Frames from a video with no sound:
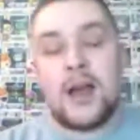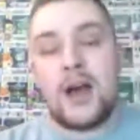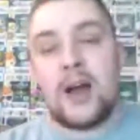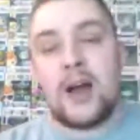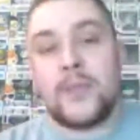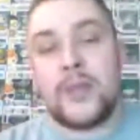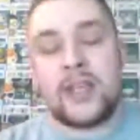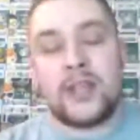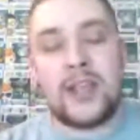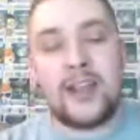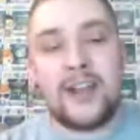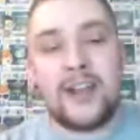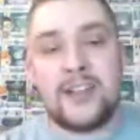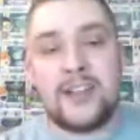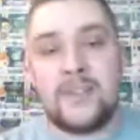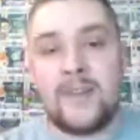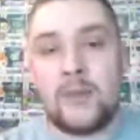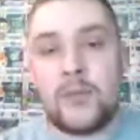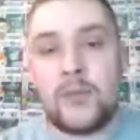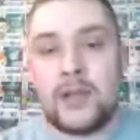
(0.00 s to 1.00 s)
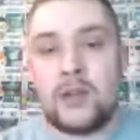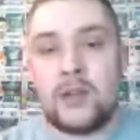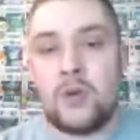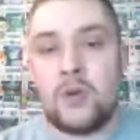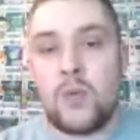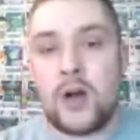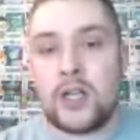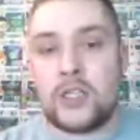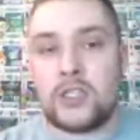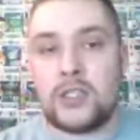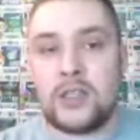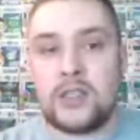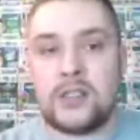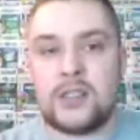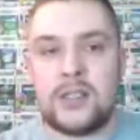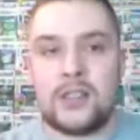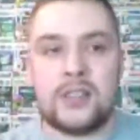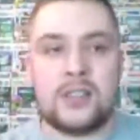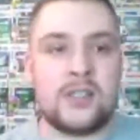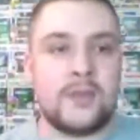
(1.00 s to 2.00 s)
But thank you guys for everybody who watched this
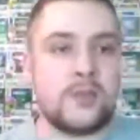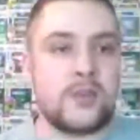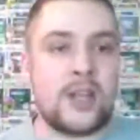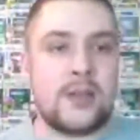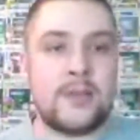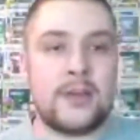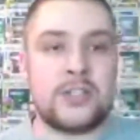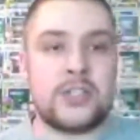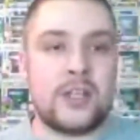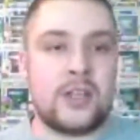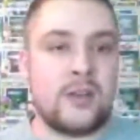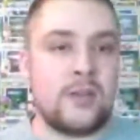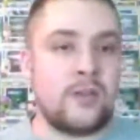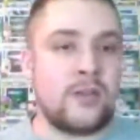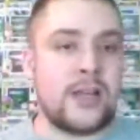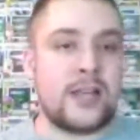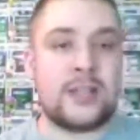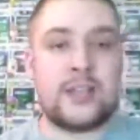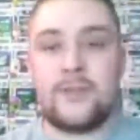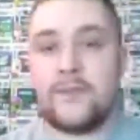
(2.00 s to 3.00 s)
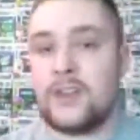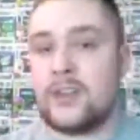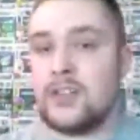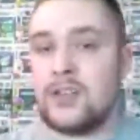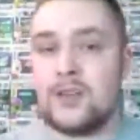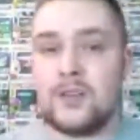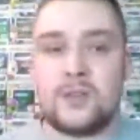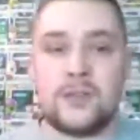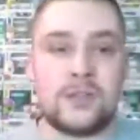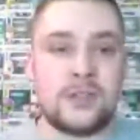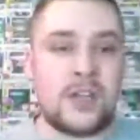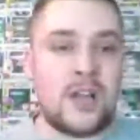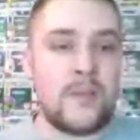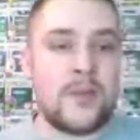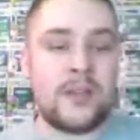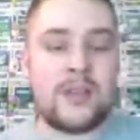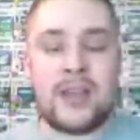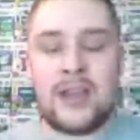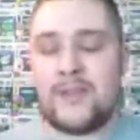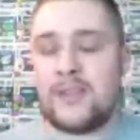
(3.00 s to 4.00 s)
and subscribe to my channel, like the videos,
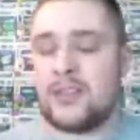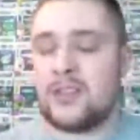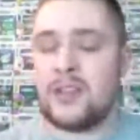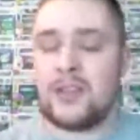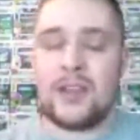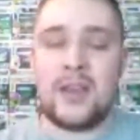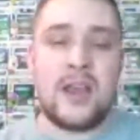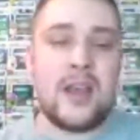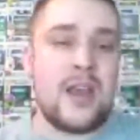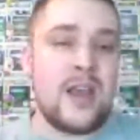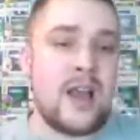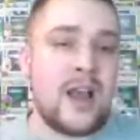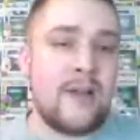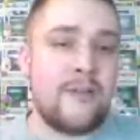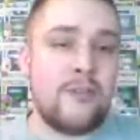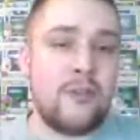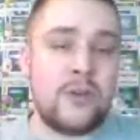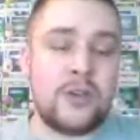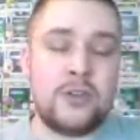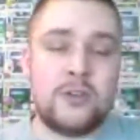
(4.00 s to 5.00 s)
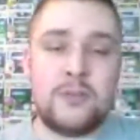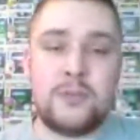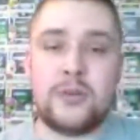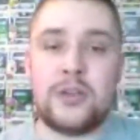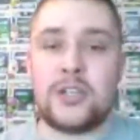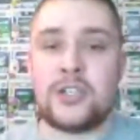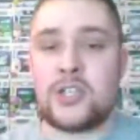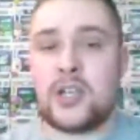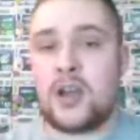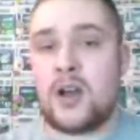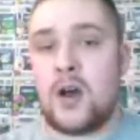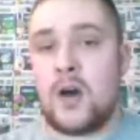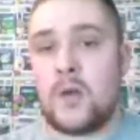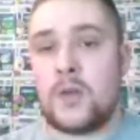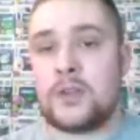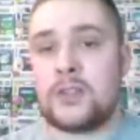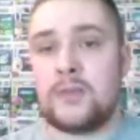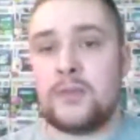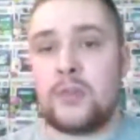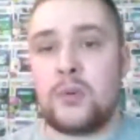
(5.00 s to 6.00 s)
comment, everything. I really do appreciate all
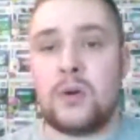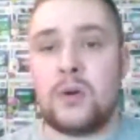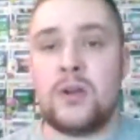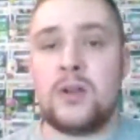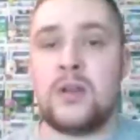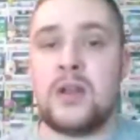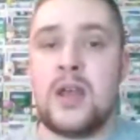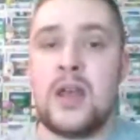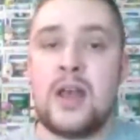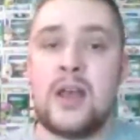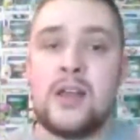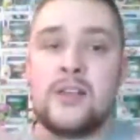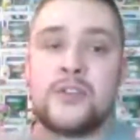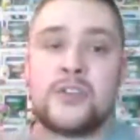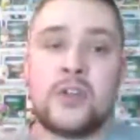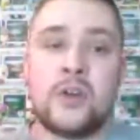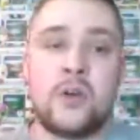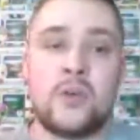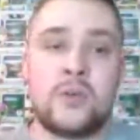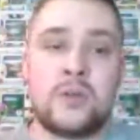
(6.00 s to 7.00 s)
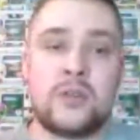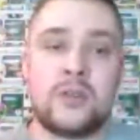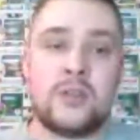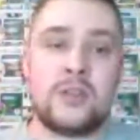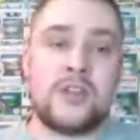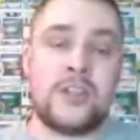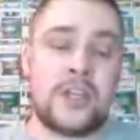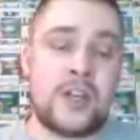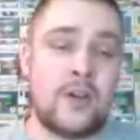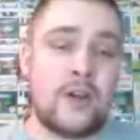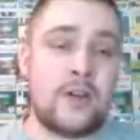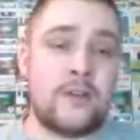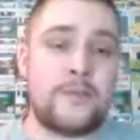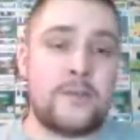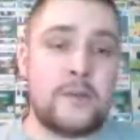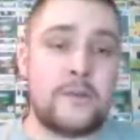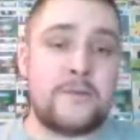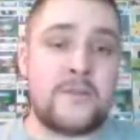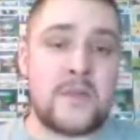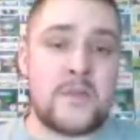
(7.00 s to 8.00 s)
the support. So stick around
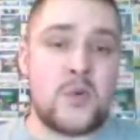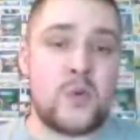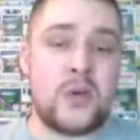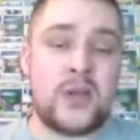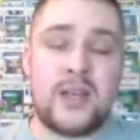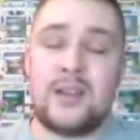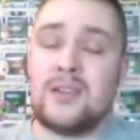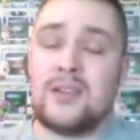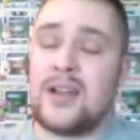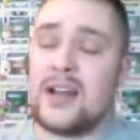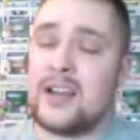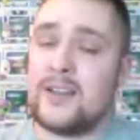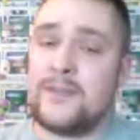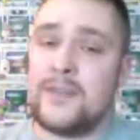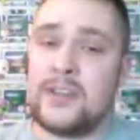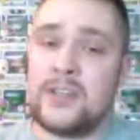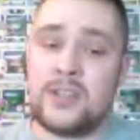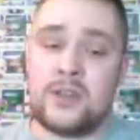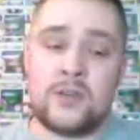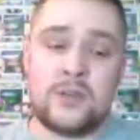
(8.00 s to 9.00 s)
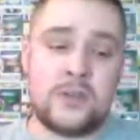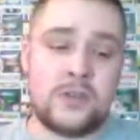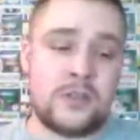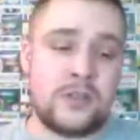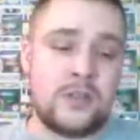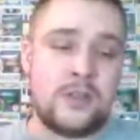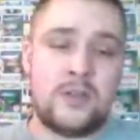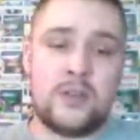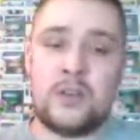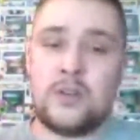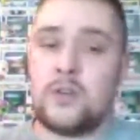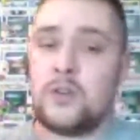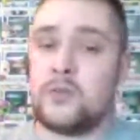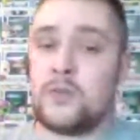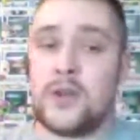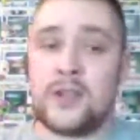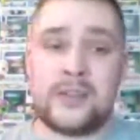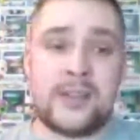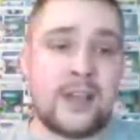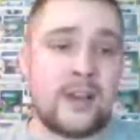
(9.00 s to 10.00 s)
for February. Got a lot of videos, those
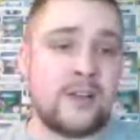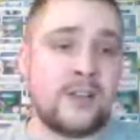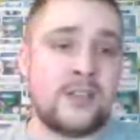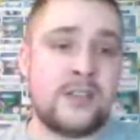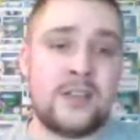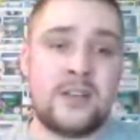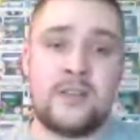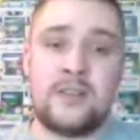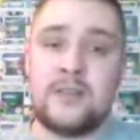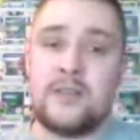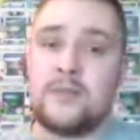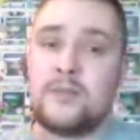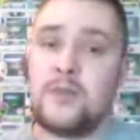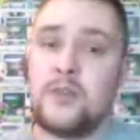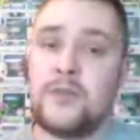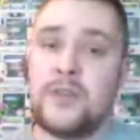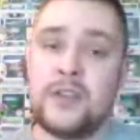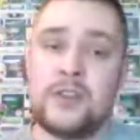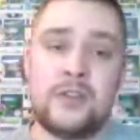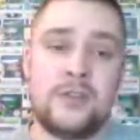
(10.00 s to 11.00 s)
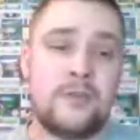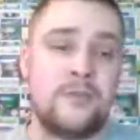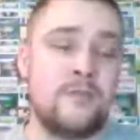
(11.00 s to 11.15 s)
Wes Anderson movies,